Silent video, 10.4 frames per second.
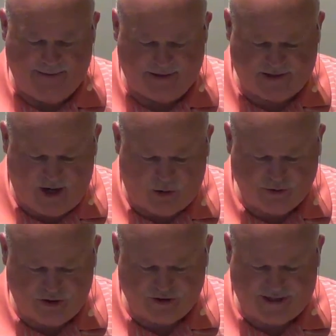And the
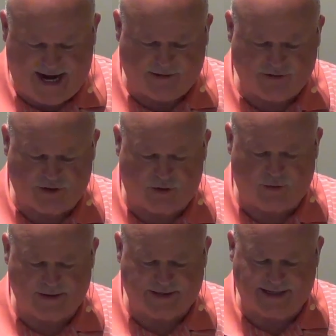soldiers'
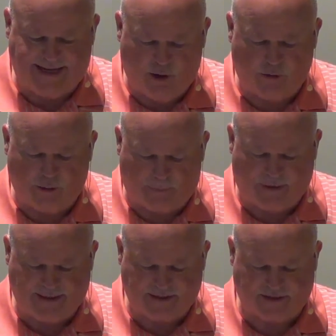counsel was to kill the
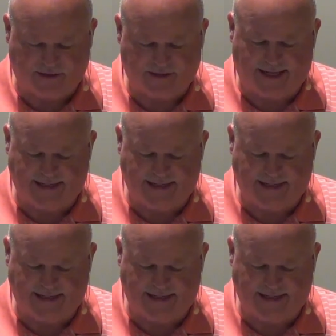prisoners,